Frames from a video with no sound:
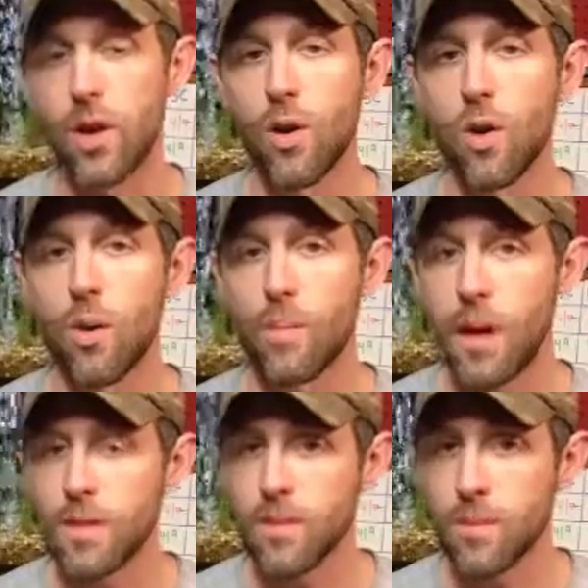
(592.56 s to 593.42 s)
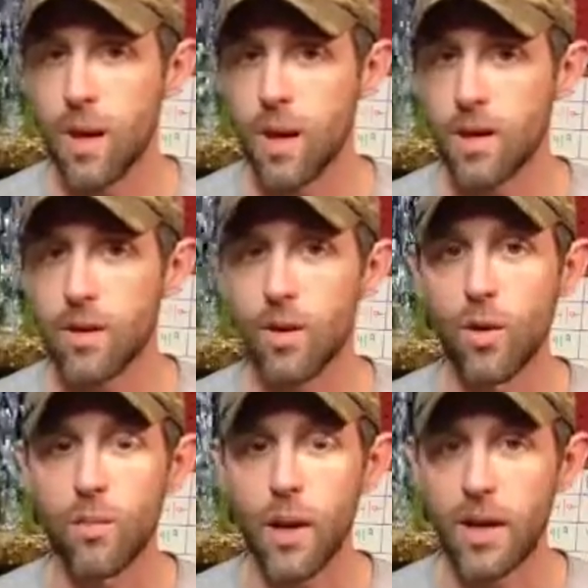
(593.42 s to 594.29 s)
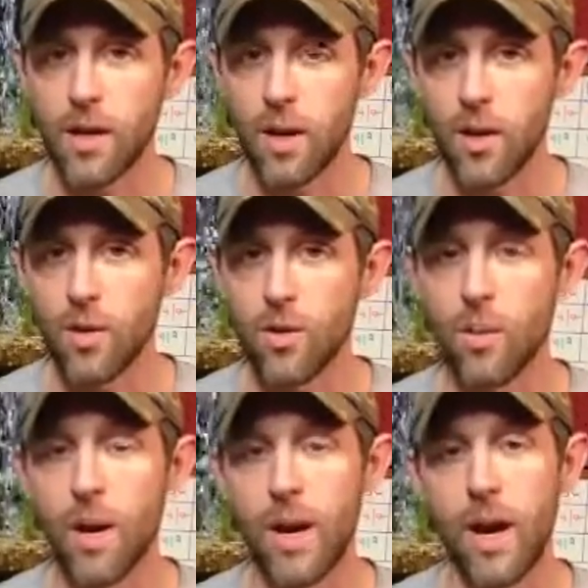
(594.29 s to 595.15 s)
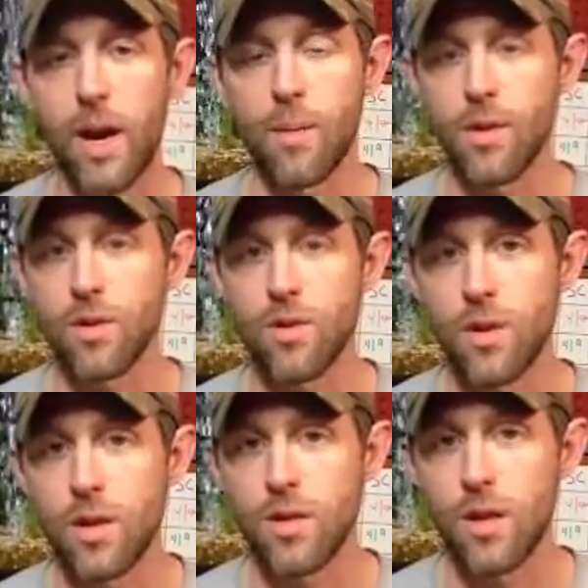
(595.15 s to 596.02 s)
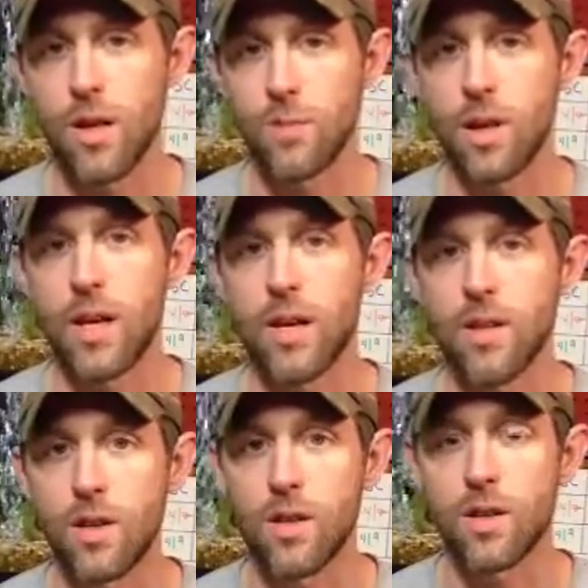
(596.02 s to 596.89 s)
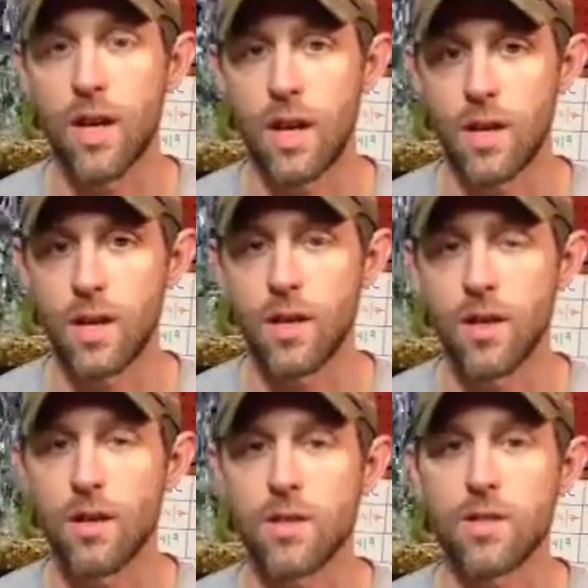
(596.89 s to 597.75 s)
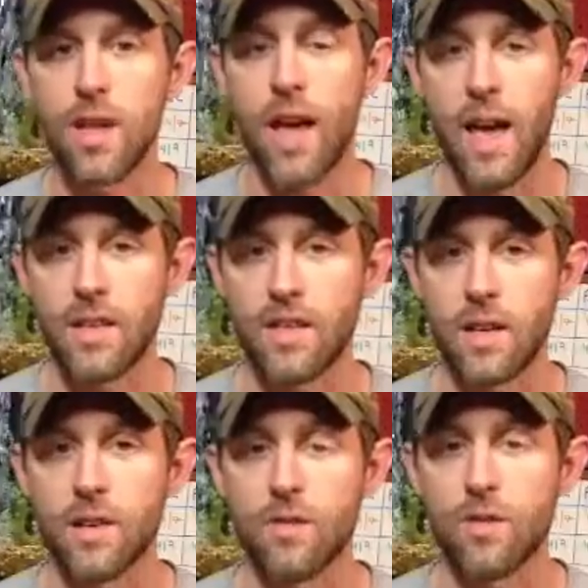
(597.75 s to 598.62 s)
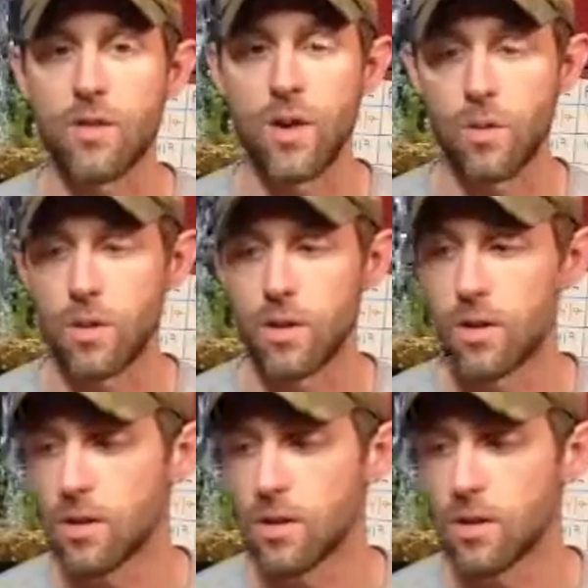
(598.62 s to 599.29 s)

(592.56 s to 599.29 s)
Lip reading: or PetSmart or Petco, no matter how much you trust them, in your tank. You're just asking for trouble.